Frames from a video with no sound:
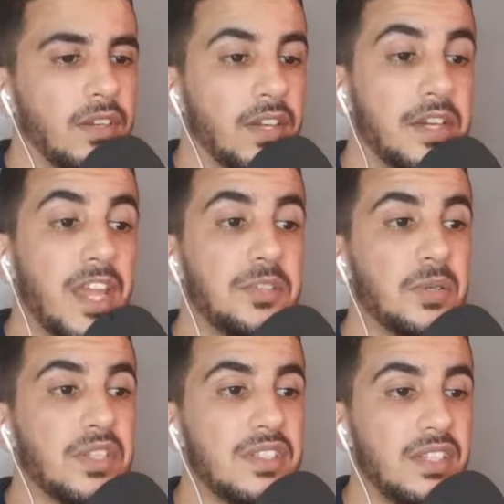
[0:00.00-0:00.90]
And as
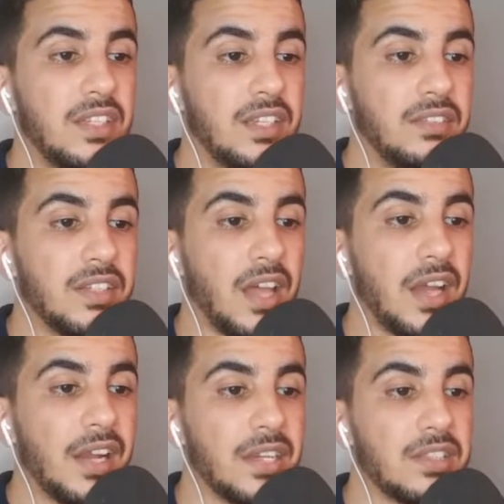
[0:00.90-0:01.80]
you can see, it did
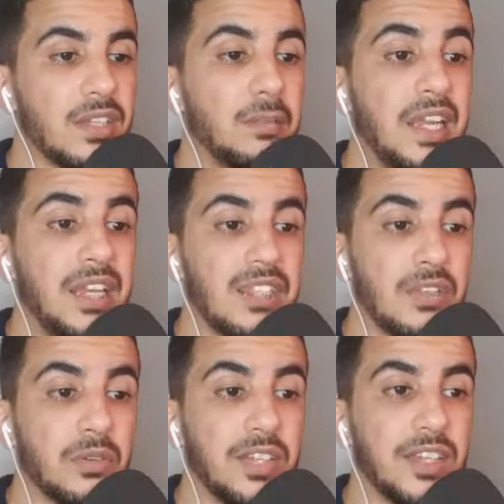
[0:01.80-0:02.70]
highlight some links
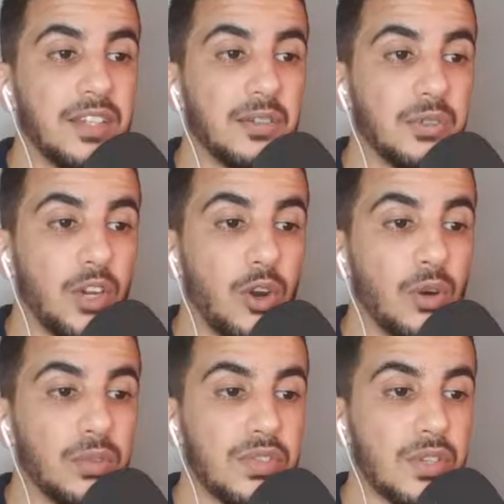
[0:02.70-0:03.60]
on the on the
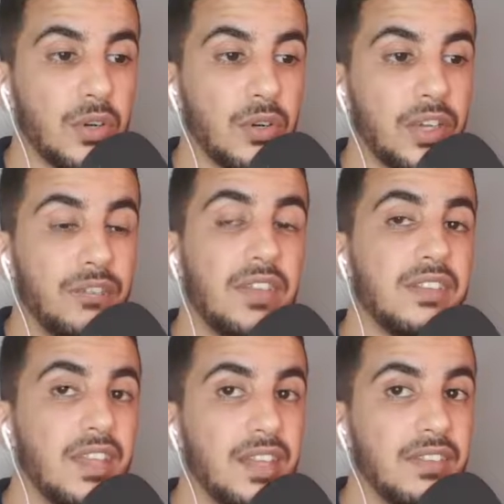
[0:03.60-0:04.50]
code. So if
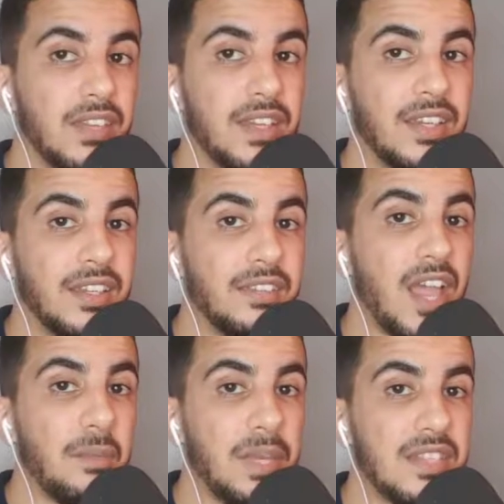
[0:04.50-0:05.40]
it did
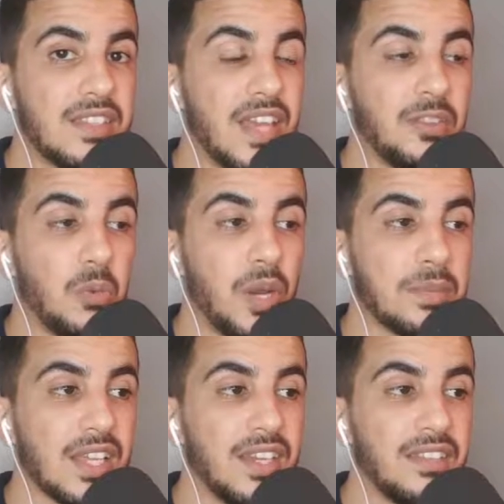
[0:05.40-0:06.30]
that means that the
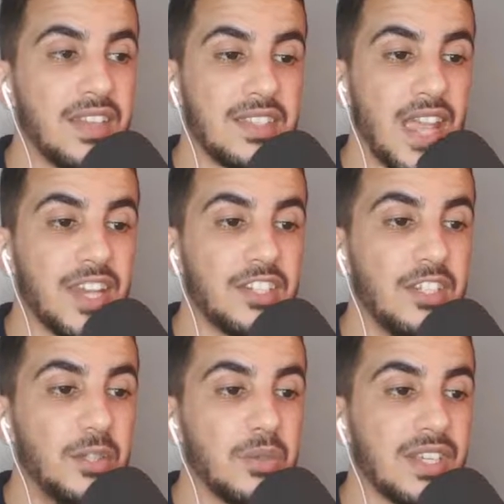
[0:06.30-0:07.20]
website is actually
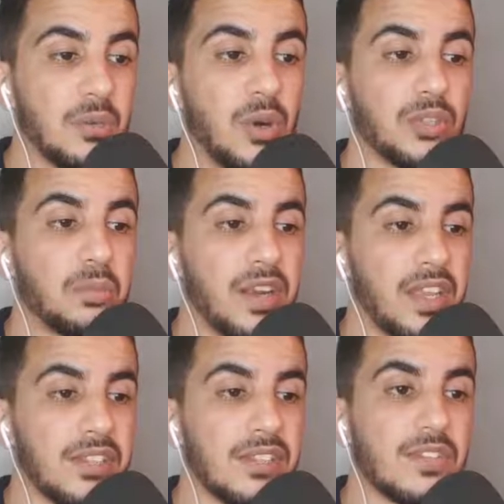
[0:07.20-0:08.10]
using
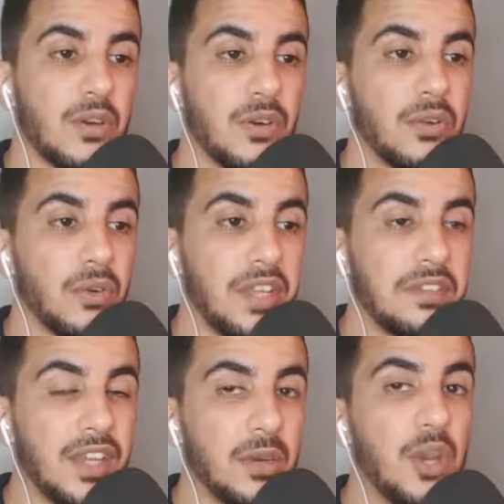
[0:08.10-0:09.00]
WordPress. So right
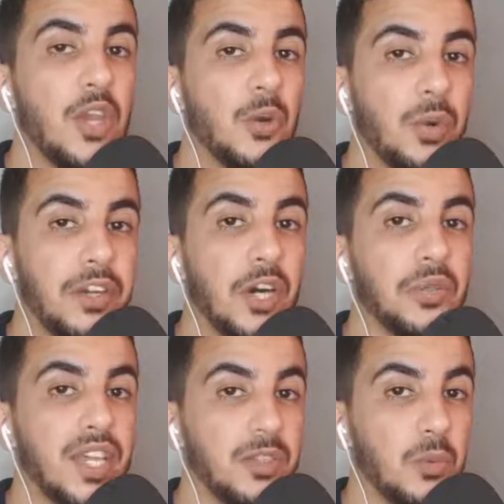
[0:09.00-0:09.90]
now we know
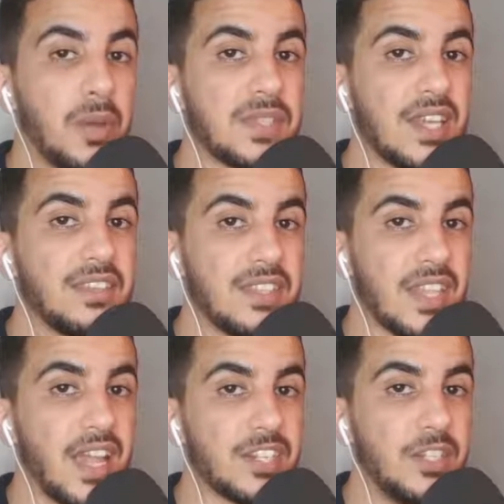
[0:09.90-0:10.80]
that the website is
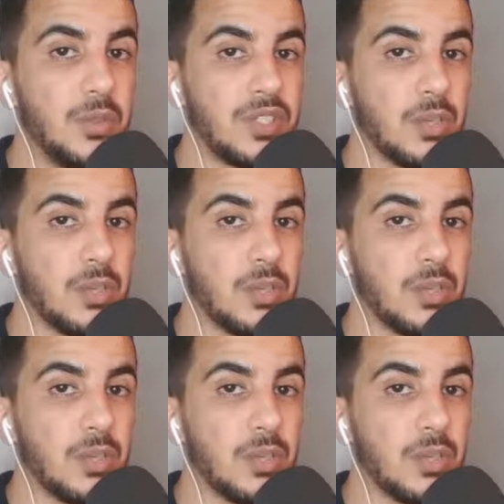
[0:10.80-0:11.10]
actually using